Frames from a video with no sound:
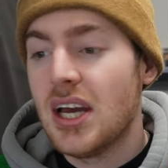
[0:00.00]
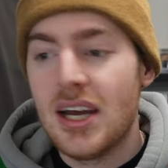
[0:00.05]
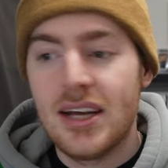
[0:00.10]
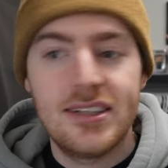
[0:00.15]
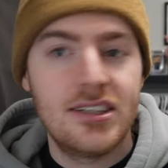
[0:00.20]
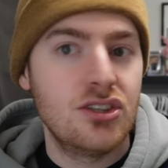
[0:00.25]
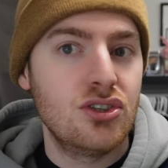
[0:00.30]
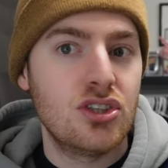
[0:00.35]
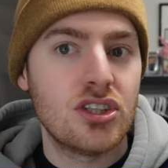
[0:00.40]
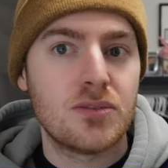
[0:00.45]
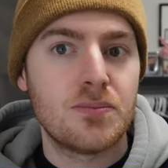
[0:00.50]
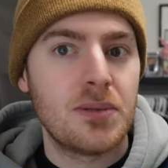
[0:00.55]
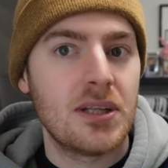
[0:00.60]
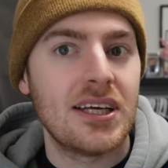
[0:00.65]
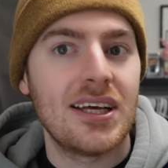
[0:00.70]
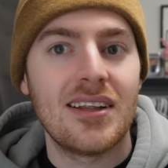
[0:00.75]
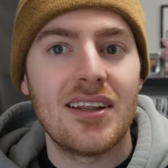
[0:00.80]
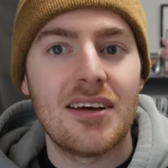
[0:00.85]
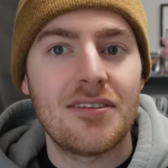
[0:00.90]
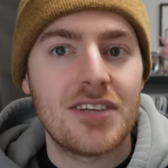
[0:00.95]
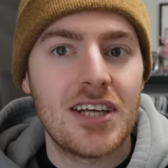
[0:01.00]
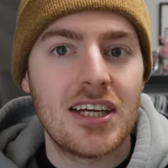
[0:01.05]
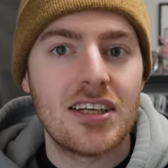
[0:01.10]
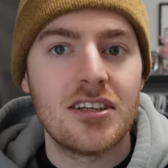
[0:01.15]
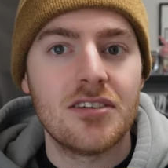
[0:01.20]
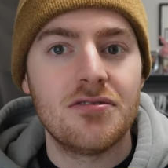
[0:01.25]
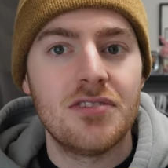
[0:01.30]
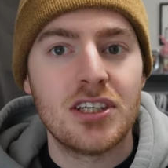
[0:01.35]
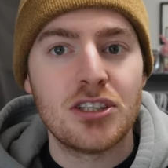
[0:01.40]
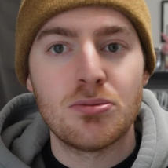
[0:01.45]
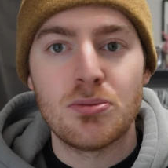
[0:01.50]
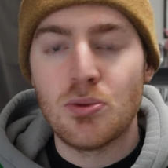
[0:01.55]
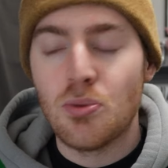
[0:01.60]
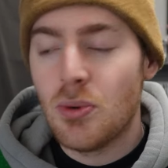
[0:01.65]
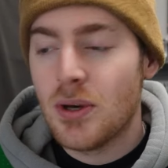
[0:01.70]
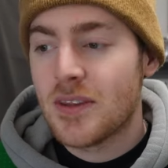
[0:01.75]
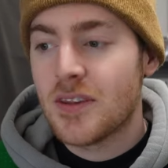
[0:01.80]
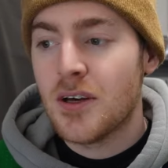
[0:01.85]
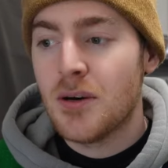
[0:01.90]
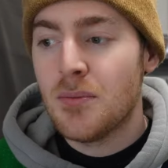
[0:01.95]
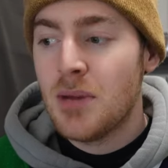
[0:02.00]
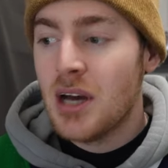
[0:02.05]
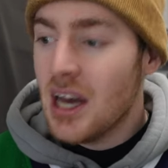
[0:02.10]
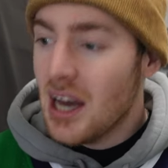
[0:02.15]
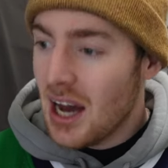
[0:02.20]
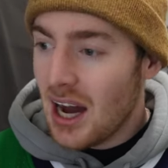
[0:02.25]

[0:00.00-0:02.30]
and then you just play a left-handed defenseman with him.